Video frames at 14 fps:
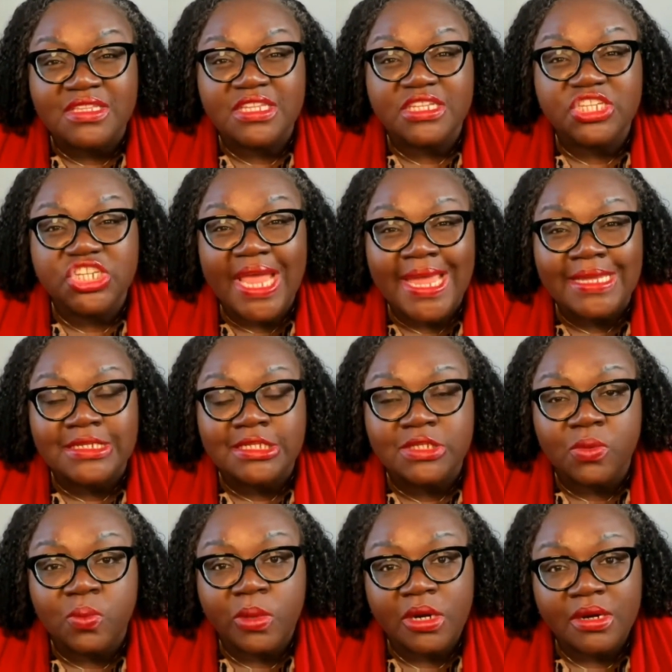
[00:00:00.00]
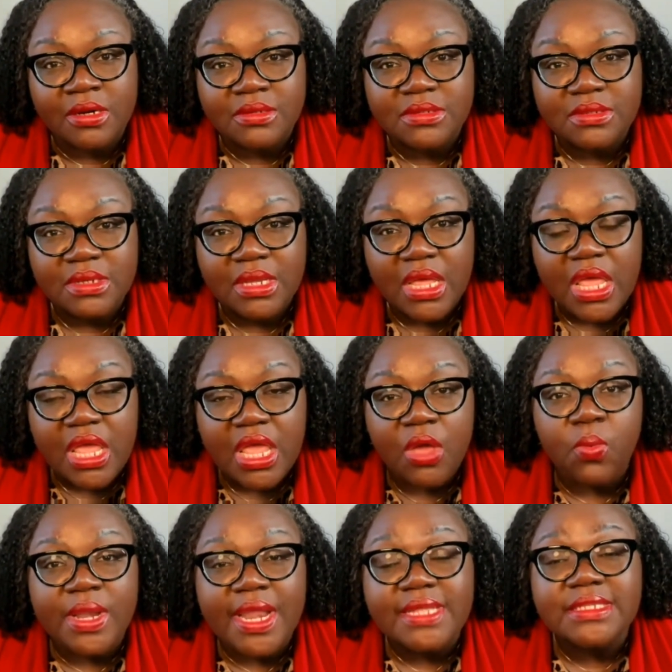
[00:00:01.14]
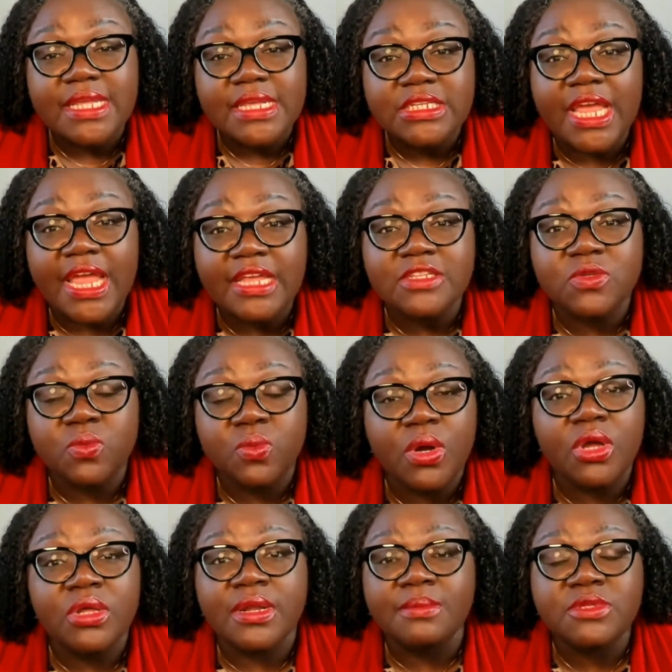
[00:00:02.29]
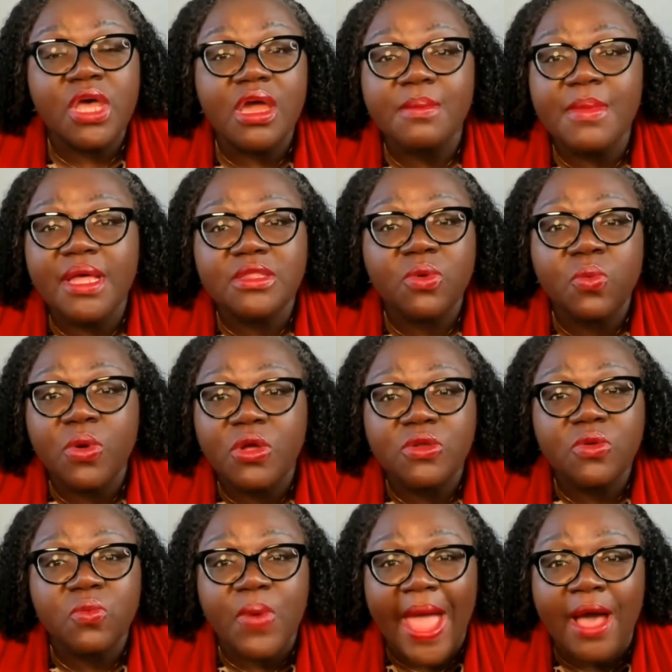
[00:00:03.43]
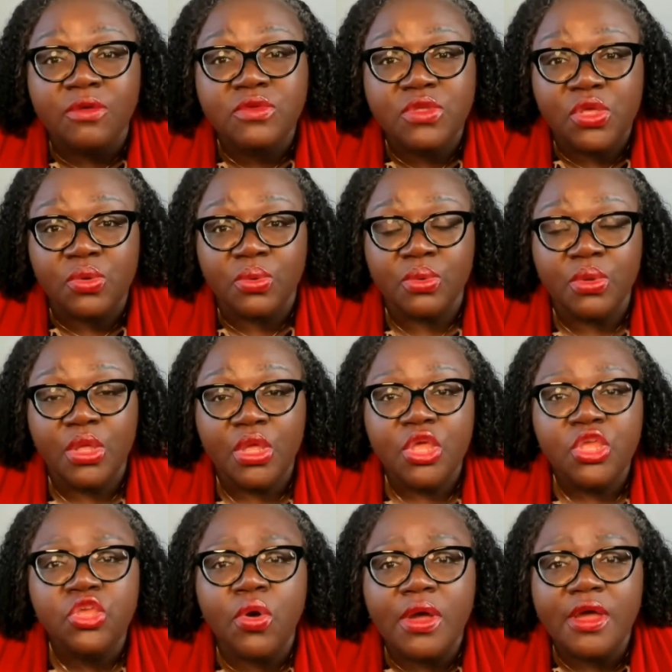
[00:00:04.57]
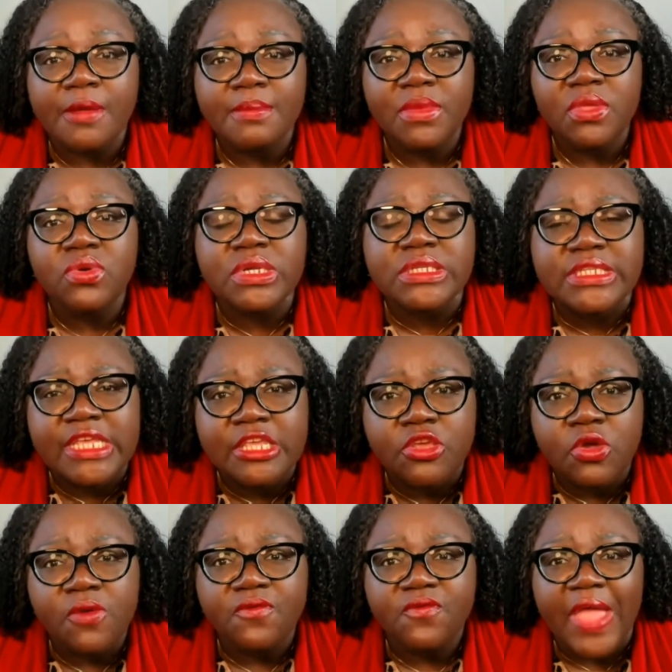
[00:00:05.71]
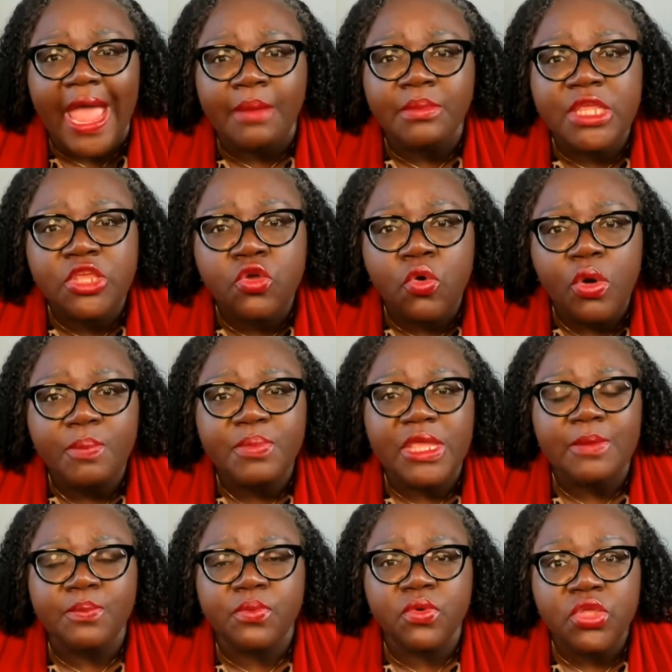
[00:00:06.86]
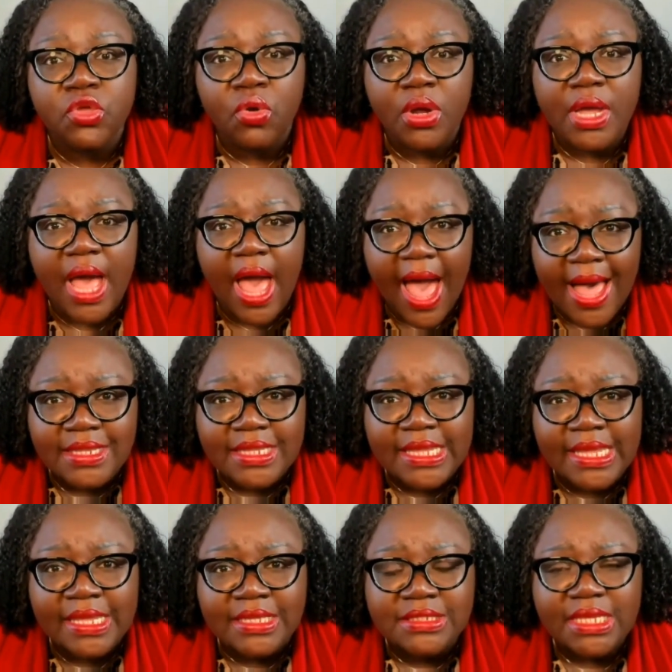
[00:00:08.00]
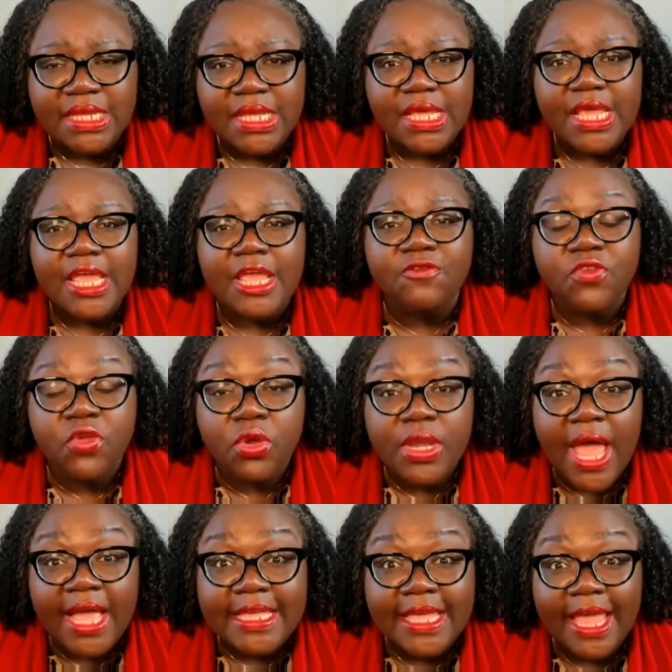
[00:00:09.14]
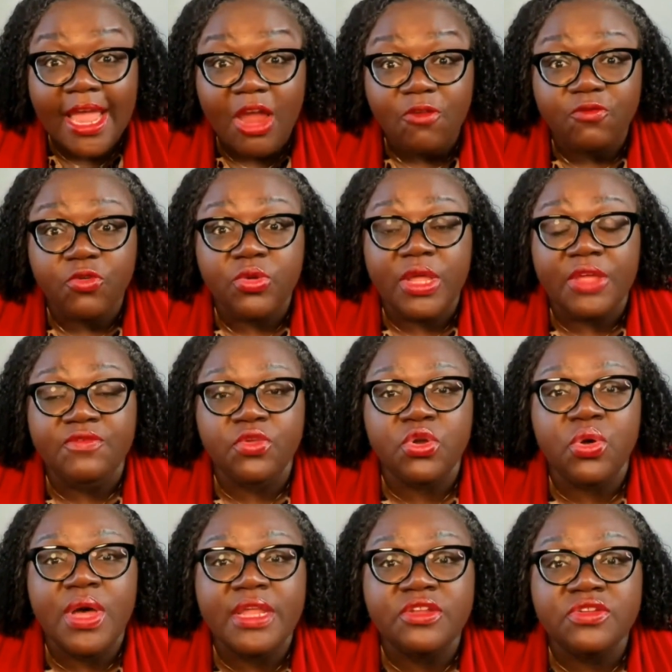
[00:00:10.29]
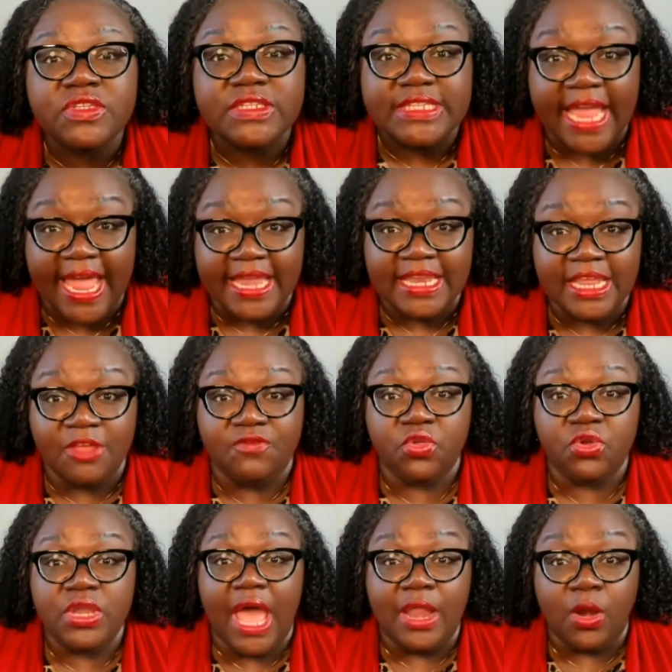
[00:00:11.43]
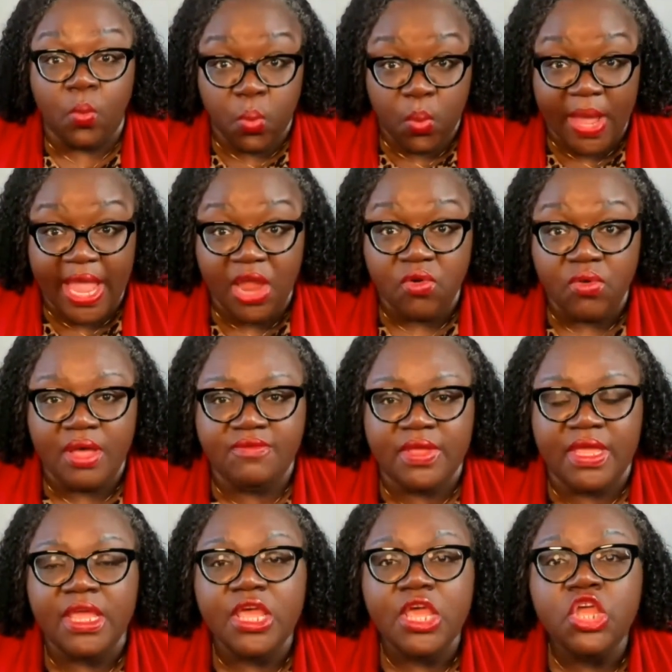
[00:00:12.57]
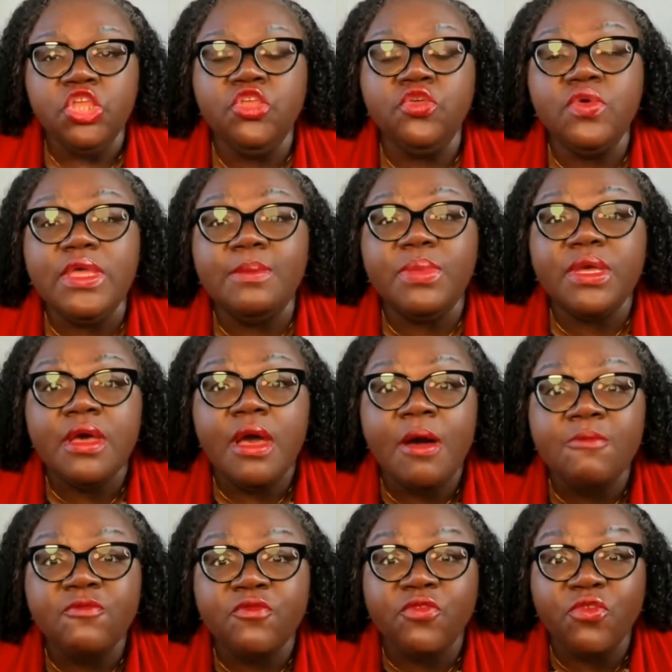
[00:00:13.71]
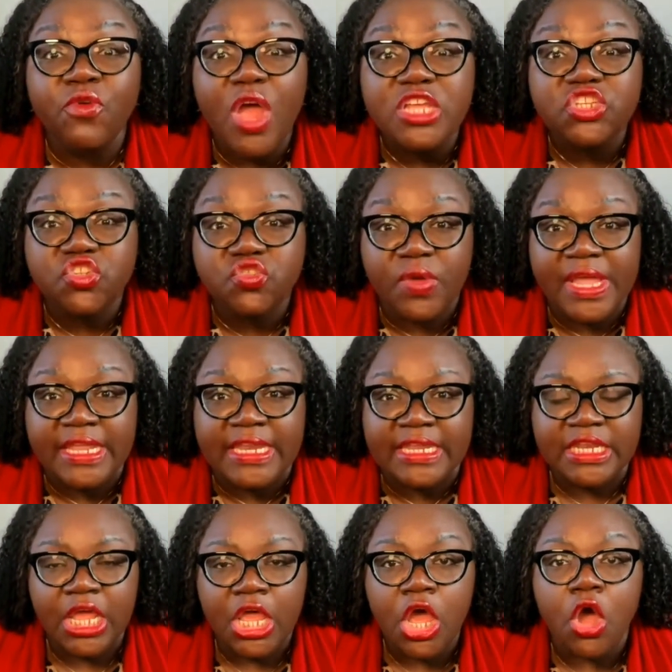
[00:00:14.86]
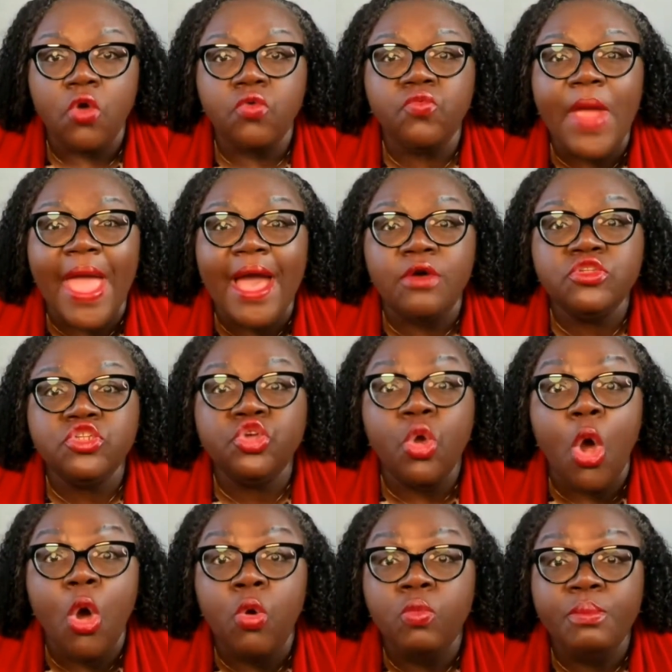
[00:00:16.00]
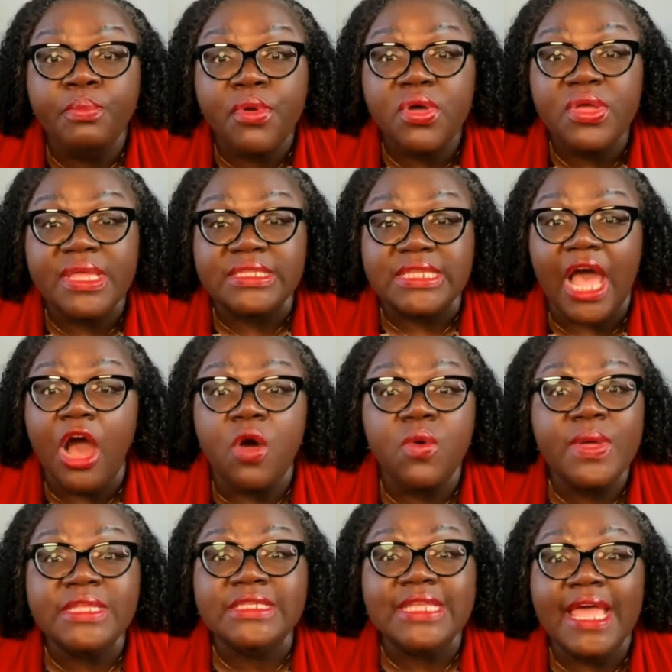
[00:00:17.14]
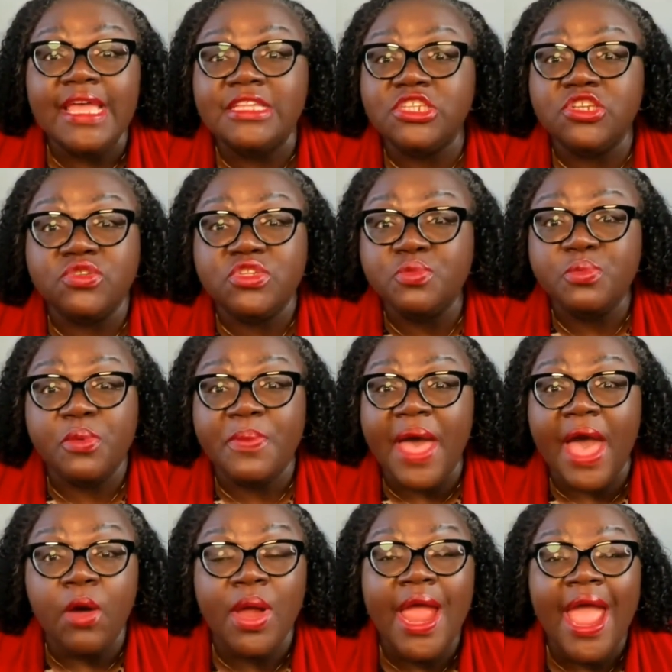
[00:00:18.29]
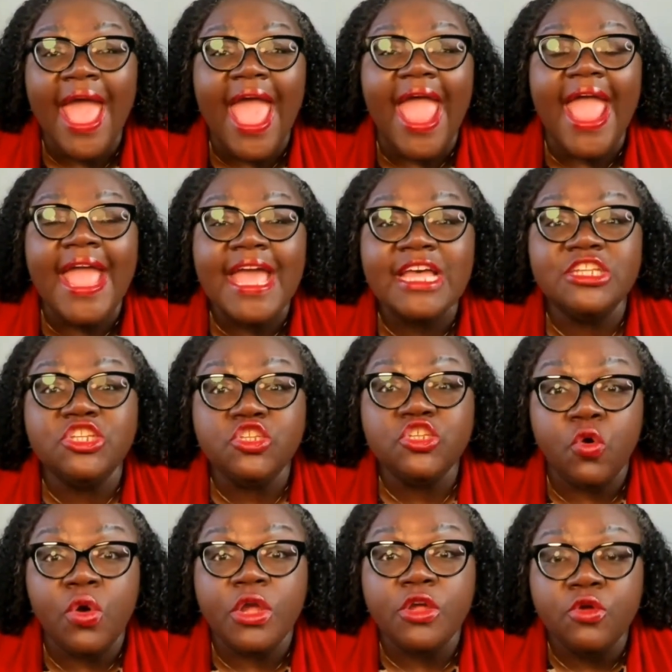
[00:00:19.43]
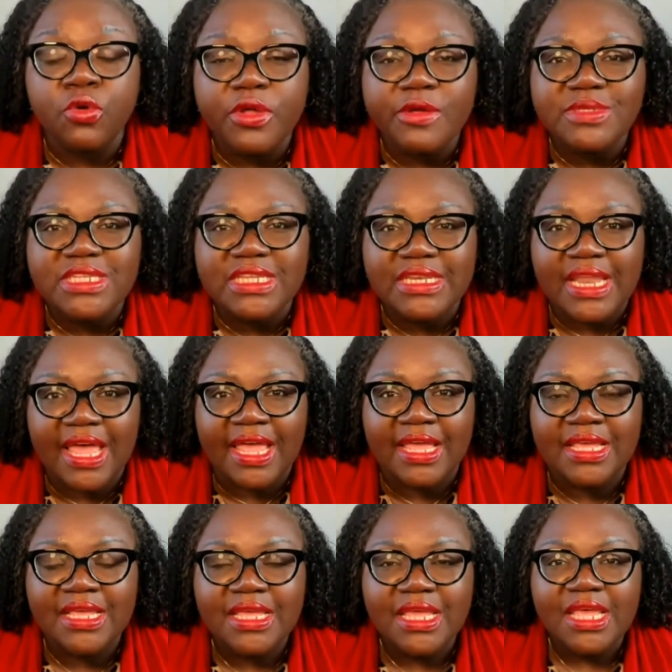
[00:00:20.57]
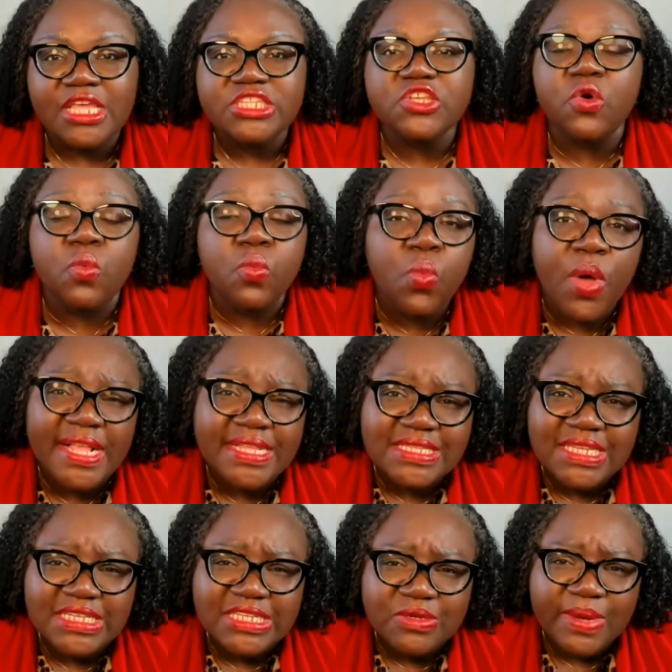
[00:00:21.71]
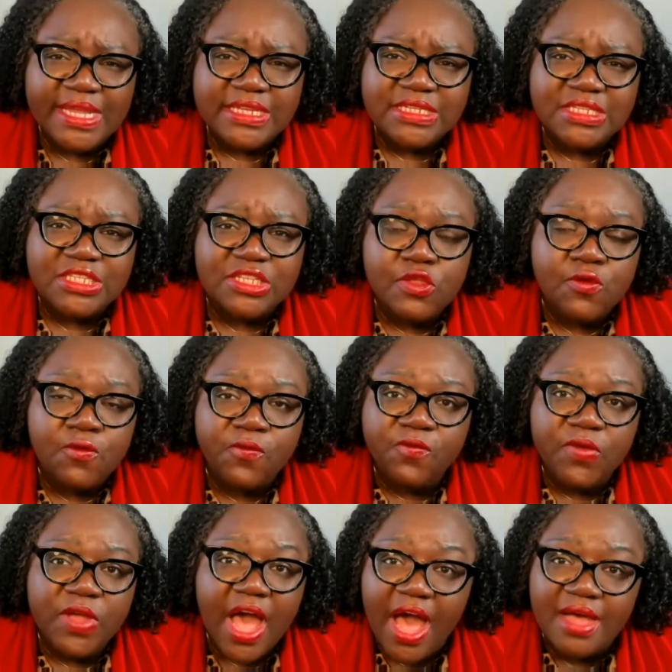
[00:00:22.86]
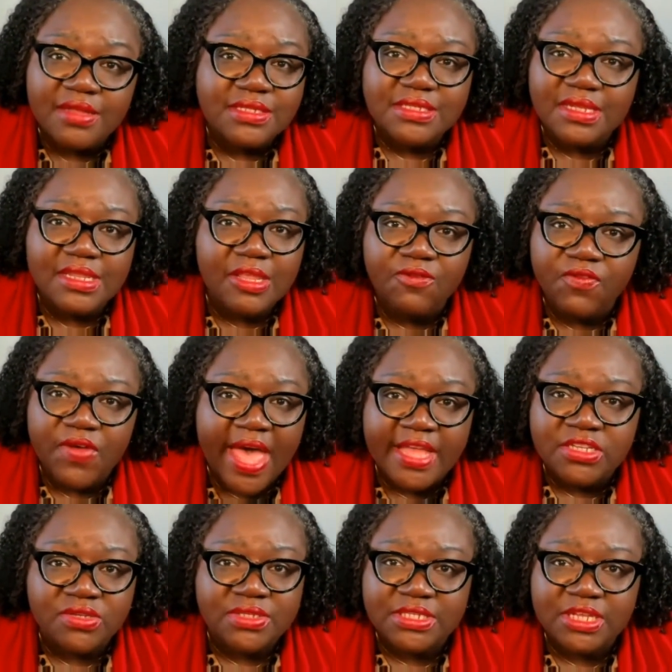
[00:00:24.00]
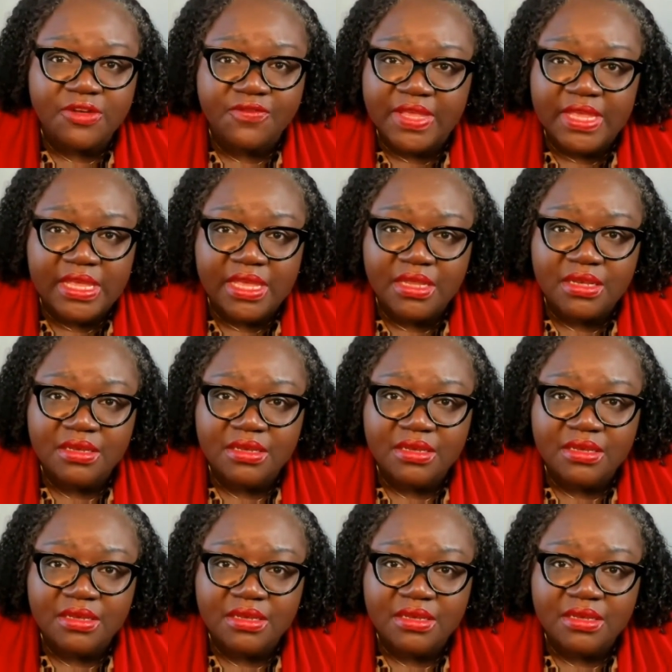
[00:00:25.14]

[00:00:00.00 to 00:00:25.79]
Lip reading: to change the world. And when I say change the world, I'm talking about the world around you, your community, your family, your people, your colleagues. If you're not careful, if you don't understand it, if you're not aware of it, you can become frustrated around your own brilliance. I always say it's your superpower and your kryptonite. So, what situations do you constantly find yourself in?